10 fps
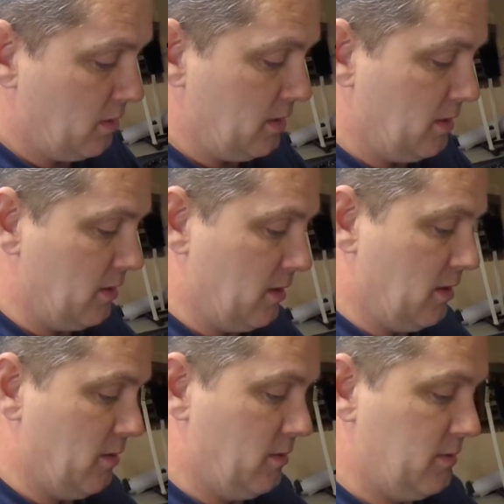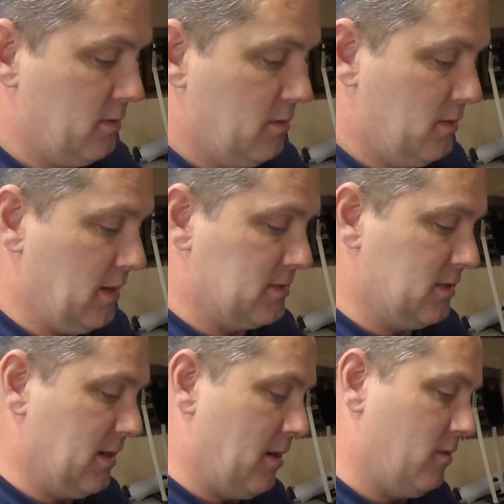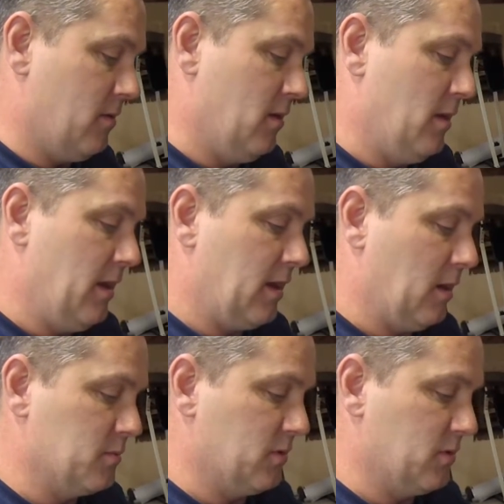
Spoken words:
and test it out. It comes